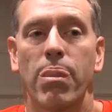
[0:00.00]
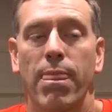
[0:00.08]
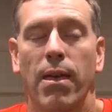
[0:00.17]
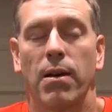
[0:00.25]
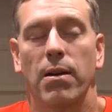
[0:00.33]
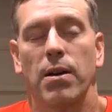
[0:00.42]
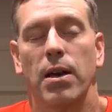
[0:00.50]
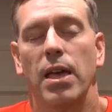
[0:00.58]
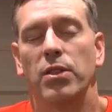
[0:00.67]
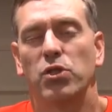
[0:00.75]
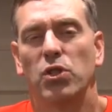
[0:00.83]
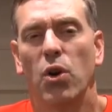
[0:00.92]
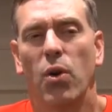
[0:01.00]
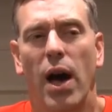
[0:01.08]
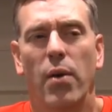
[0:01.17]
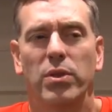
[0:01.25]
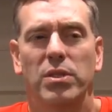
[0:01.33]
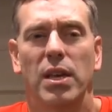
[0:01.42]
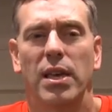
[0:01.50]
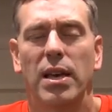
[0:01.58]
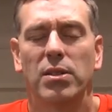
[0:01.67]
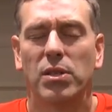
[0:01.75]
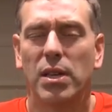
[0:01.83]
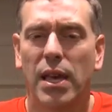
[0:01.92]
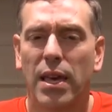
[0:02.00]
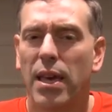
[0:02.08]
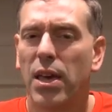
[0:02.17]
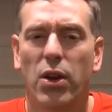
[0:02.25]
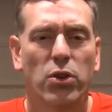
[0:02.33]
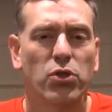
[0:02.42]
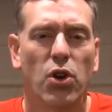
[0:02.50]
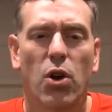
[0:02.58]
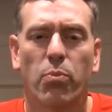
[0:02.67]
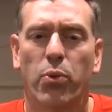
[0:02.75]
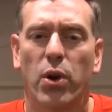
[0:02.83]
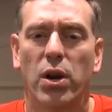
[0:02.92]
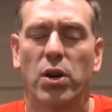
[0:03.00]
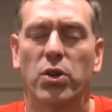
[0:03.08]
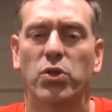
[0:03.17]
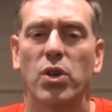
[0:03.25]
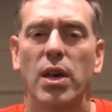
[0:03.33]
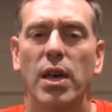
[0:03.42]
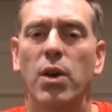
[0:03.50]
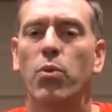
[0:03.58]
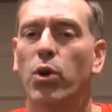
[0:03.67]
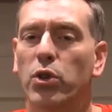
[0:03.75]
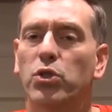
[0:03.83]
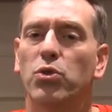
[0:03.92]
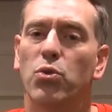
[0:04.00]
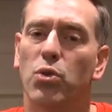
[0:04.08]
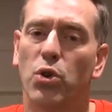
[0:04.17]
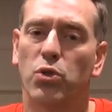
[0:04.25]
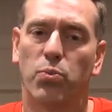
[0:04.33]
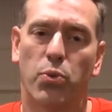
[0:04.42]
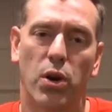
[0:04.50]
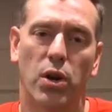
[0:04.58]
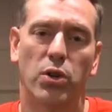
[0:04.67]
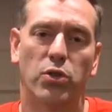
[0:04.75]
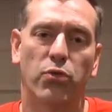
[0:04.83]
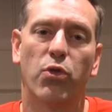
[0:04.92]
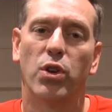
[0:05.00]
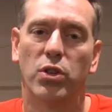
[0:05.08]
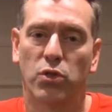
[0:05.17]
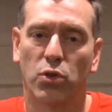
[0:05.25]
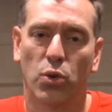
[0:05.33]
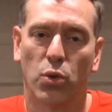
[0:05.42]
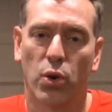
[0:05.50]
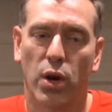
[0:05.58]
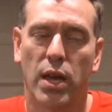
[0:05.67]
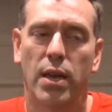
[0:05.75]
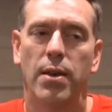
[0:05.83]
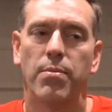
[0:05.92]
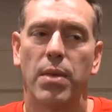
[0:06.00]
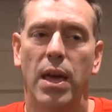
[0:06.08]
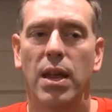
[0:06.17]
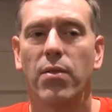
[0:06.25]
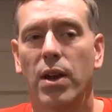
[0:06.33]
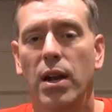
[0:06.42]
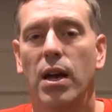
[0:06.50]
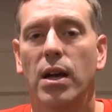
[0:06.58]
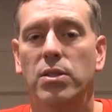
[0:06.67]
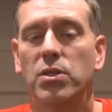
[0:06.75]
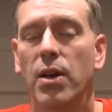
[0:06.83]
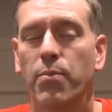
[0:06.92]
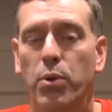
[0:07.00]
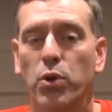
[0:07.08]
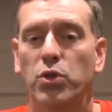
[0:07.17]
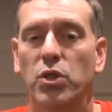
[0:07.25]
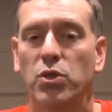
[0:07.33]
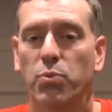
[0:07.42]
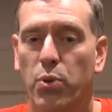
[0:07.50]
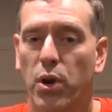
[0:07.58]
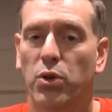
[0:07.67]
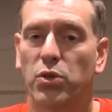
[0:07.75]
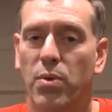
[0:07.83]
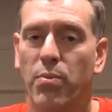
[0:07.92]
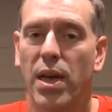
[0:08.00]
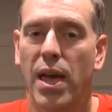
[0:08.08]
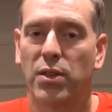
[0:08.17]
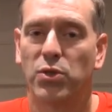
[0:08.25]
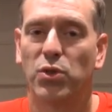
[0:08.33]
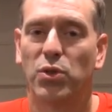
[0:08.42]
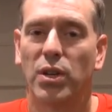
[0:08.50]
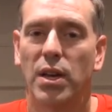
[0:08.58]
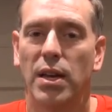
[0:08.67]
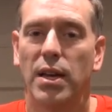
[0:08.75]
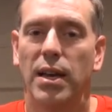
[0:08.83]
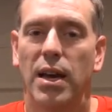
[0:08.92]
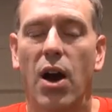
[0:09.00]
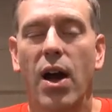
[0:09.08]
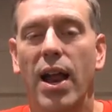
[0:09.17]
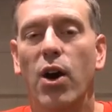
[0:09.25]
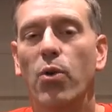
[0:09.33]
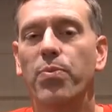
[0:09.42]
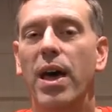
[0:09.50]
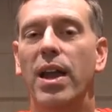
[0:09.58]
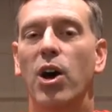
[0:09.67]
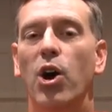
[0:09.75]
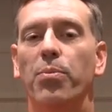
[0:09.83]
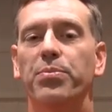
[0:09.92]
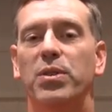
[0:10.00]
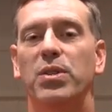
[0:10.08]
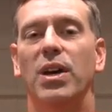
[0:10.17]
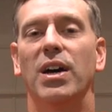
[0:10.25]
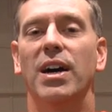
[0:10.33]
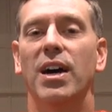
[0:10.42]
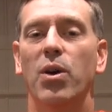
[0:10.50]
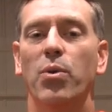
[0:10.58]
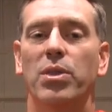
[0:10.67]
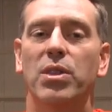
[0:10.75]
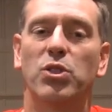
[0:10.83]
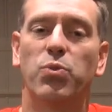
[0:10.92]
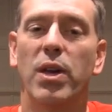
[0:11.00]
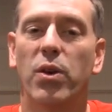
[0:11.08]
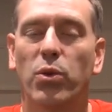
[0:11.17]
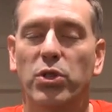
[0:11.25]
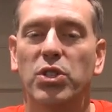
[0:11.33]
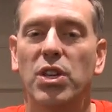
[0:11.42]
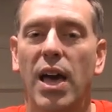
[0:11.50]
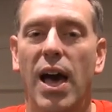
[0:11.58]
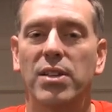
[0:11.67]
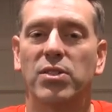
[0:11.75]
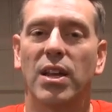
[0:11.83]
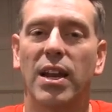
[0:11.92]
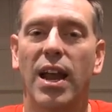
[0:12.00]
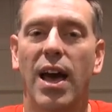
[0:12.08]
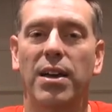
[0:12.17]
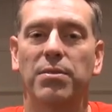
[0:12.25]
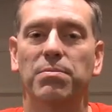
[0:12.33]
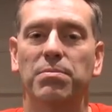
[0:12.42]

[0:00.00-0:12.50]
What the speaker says: And so I would say yes, he hears all prayers. He works through those prayers for his glory. And even an unsaved person's prayers can be answered. All right, I hope that helped with this week. We'll see you guys Sunday night.